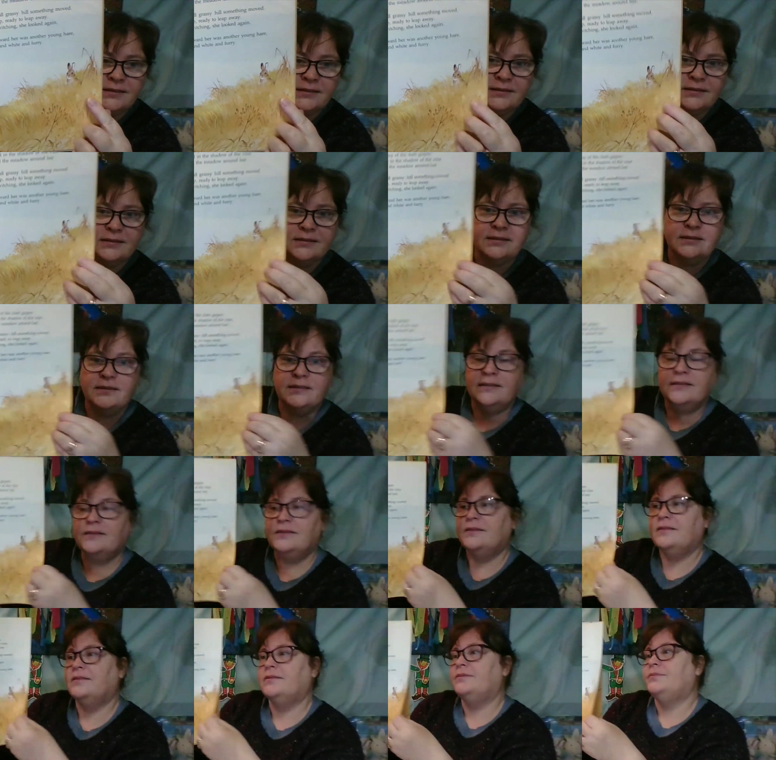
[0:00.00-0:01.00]

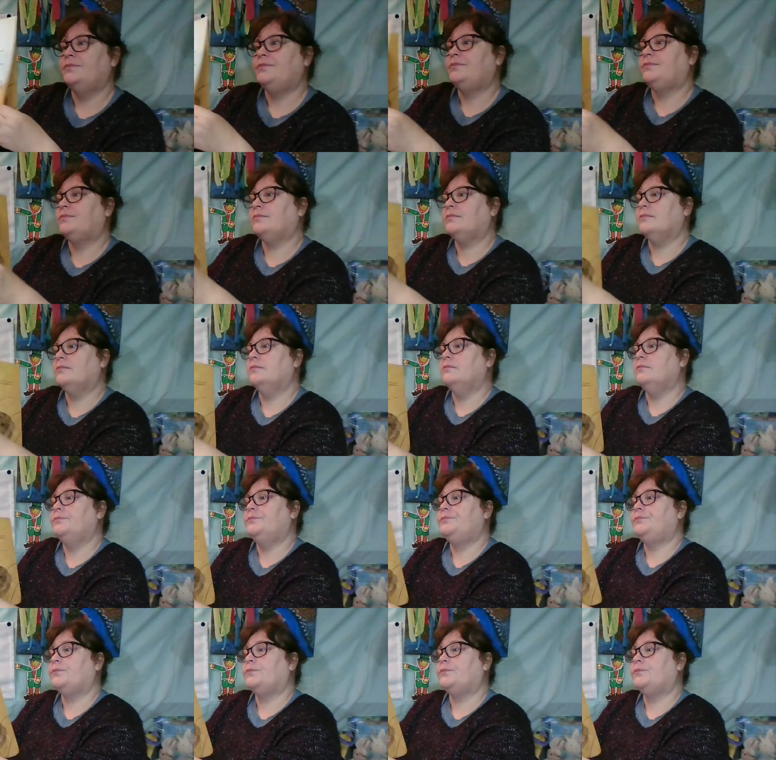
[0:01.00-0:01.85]
[no speech]